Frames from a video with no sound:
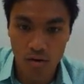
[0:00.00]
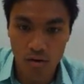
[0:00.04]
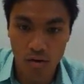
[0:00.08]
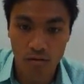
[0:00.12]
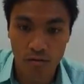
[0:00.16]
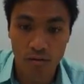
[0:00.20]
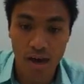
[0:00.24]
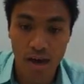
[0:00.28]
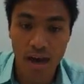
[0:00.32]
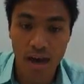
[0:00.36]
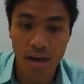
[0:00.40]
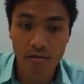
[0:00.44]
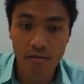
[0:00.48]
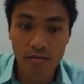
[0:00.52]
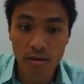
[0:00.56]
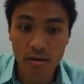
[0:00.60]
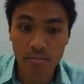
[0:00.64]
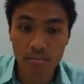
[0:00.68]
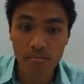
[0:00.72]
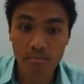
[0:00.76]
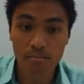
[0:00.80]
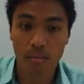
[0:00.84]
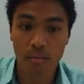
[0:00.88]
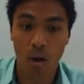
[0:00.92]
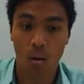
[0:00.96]
So for every
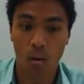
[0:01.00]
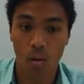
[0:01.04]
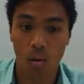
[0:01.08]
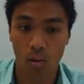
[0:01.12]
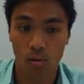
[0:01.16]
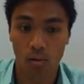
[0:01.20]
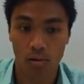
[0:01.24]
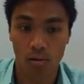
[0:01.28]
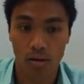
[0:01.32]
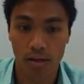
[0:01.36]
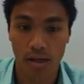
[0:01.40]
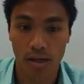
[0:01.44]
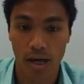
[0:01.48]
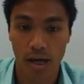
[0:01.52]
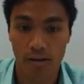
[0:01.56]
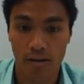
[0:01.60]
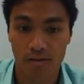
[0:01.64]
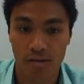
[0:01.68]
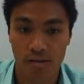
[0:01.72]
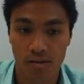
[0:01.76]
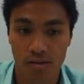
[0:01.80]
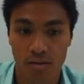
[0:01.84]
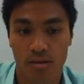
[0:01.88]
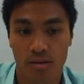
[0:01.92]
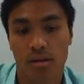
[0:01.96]
mole, okay,
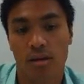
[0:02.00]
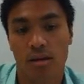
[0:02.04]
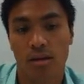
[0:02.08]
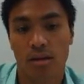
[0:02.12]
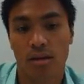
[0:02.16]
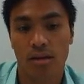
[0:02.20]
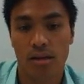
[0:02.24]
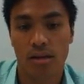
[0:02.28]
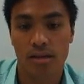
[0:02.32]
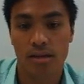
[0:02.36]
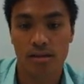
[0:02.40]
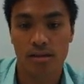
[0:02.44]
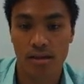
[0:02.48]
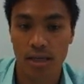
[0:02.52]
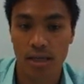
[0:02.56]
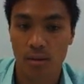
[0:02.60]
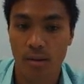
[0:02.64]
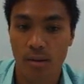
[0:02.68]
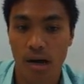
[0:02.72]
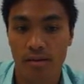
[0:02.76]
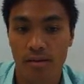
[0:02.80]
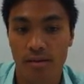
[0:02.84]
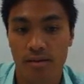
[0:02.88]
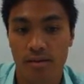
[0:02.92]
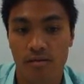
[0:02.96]
so let's think
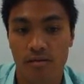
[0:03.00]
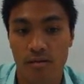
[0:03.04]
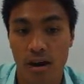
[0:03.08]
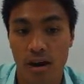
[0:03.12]
about this.